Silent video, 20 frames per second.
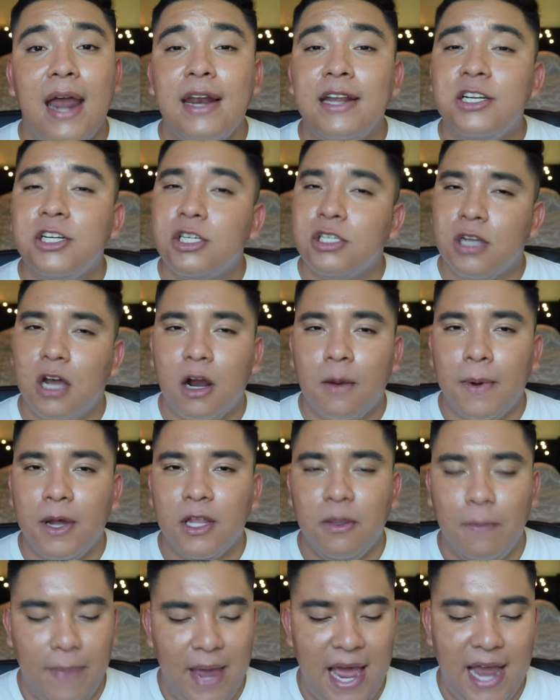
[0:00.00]
And let's just talk about
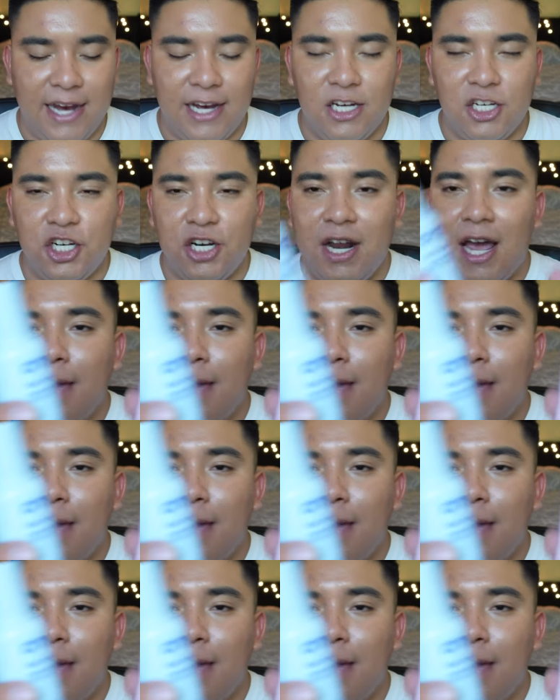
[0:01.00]
the packaging.